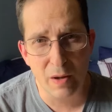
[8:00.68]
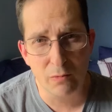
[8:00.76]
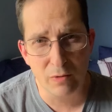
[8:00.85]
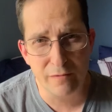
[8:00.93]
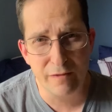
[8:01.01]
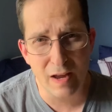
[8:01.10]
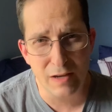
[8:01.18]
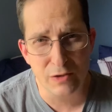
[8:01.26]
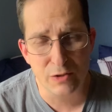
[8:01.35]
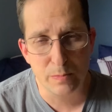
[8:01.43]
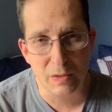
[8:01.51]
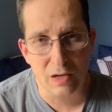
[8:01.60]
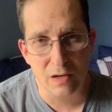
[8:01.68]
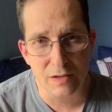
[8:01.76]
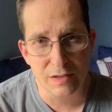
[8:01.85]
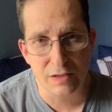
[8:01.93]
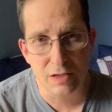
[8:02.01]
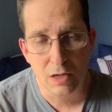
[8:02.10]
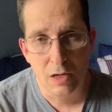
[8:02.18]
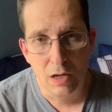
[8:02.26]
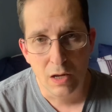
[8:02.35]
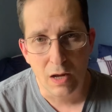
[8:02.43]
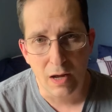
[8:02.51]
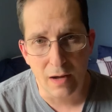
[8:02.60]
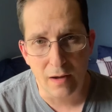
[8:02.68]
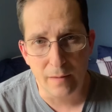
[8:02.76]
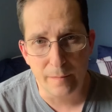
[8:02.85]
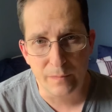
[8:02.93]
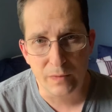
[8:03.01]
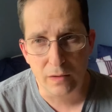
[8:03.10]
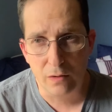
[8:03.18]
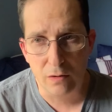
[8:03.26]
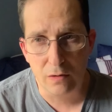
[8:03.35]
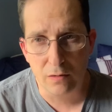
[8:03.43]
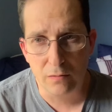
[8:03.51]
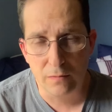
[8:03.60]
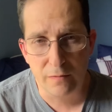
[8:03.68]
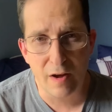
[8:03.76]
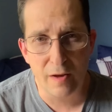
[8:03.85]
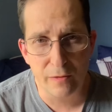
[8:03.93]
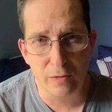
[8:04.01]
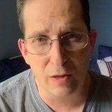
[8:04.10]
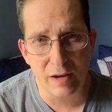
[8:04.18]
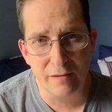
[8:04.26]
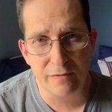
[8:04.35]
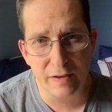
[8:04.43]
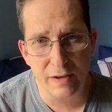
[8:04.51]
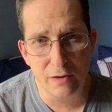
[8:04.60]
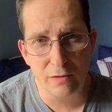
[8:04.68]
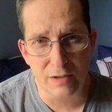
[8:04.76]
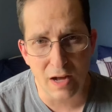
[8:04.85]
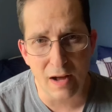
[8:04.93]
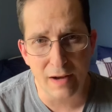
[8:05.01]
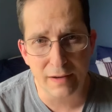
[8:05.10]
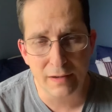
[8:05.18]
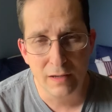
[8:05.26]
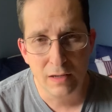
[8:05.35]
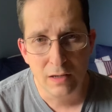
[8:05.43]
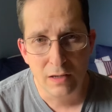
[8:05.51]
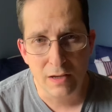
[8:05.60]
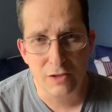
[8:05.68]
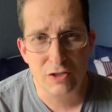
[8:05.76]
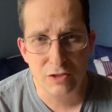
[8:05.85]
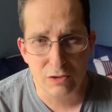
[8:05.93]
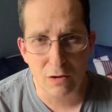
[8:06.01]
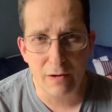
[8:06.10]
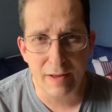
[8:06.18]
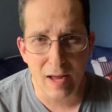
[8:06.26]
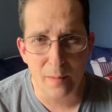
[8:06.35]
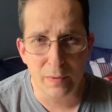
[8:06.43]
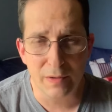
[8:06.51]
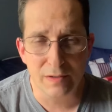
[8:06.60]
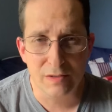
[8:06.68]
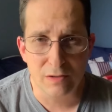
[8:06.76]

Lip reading: revenge because her father-like figure died, and she saw it happen.